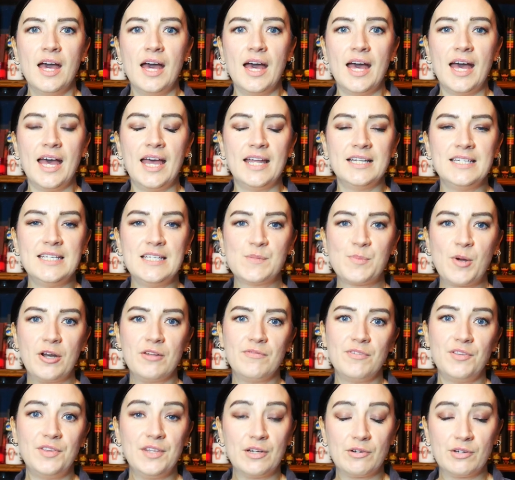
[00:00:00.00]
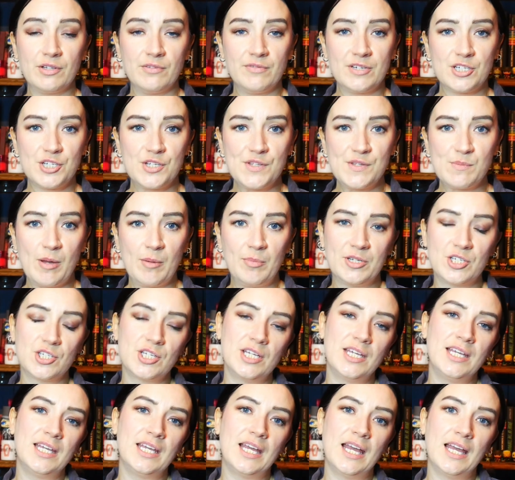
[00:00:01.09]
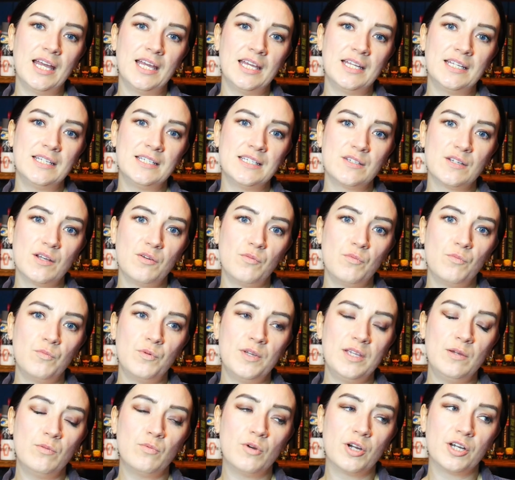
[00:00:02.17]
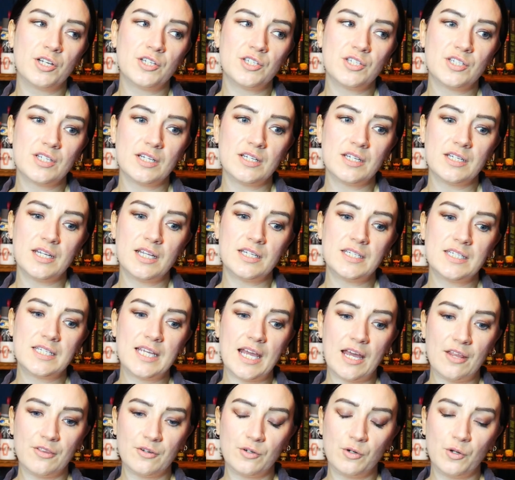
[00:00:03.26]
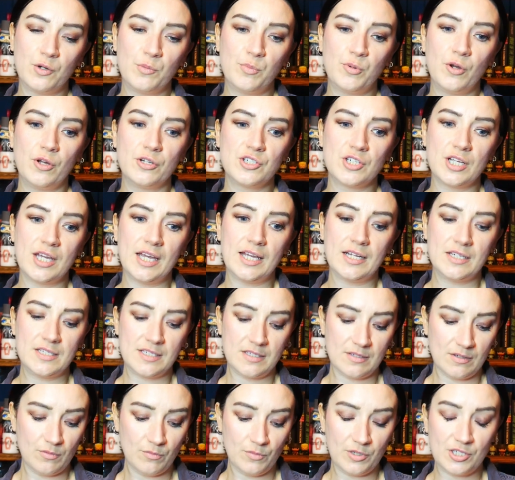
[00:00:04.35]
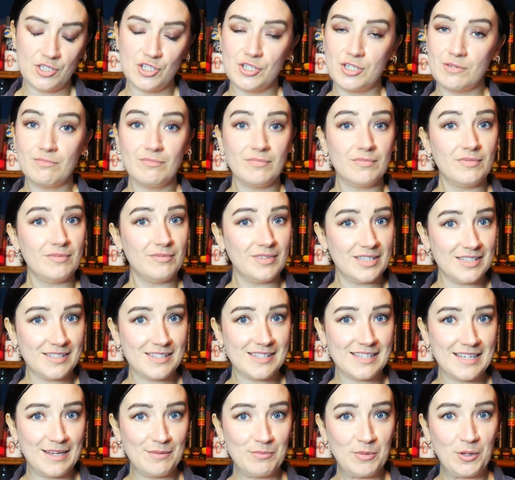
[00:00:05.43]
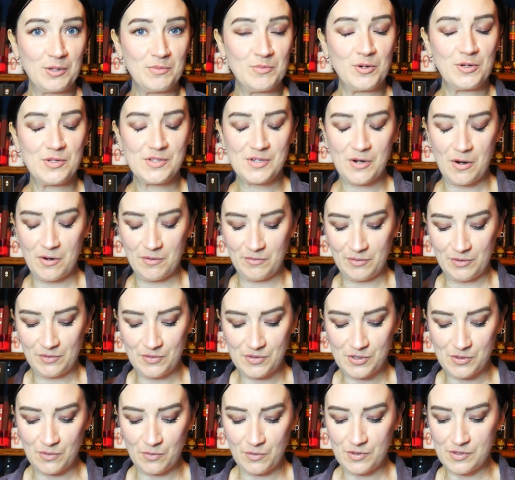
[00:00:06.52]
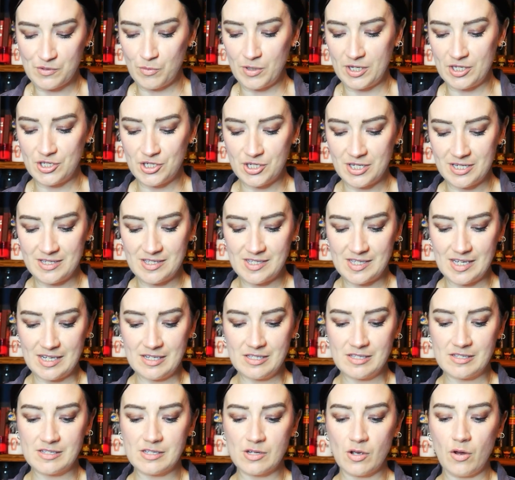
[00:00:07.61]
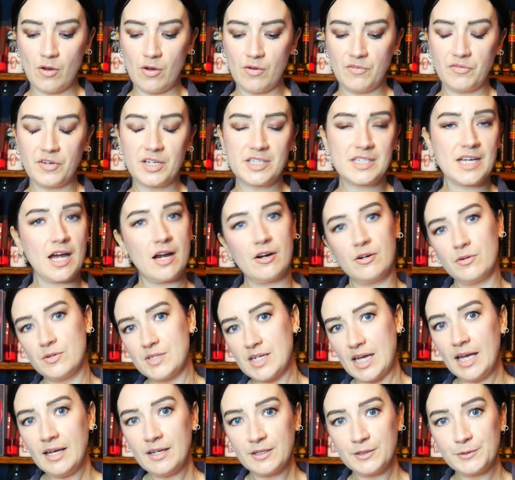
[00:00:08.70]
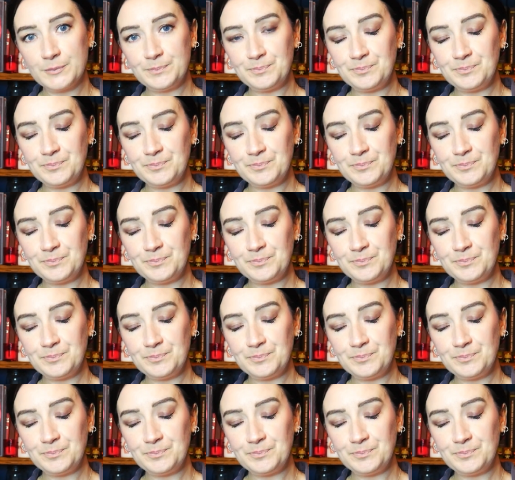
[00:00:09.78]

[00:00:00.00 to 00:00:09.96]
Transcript: And he's part of Ethereal Visions Publishing, and we worked together on a project, which this is it, Mother Mort's Carnival of Souls, which consists of a tarot deck,